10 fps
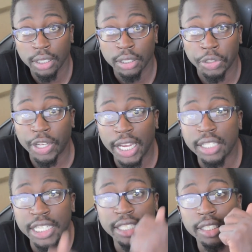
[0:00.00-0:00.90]
You
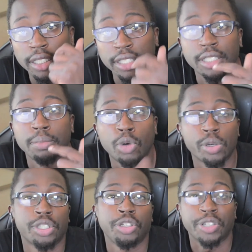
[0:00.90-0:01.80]
guys need to listen
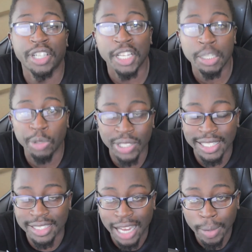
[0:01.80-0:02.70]
more to your customers
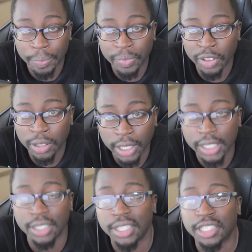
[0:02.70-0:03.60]
and stop
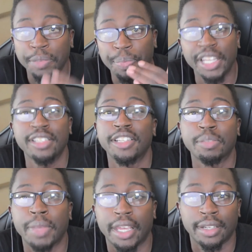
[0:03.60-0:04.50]
listening to
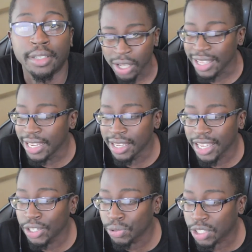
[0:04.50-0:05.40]
businessmen. EA
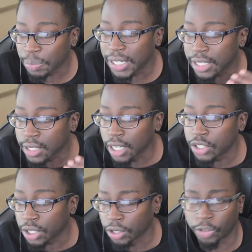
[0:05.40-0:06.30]
used to be
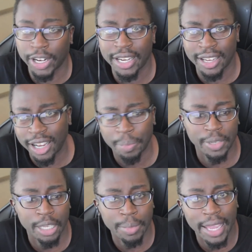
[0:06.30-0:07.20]
such a great
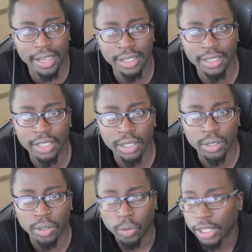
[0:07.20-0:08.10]
company, man.
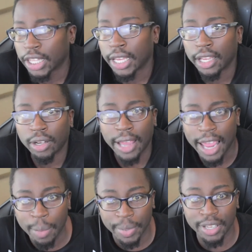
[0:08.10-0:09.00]
What the hell
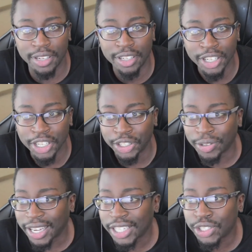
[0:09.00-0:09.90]
happened?
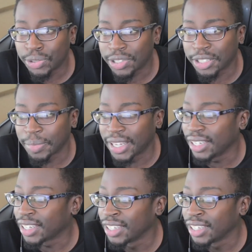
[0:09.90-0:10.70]
You guys used to make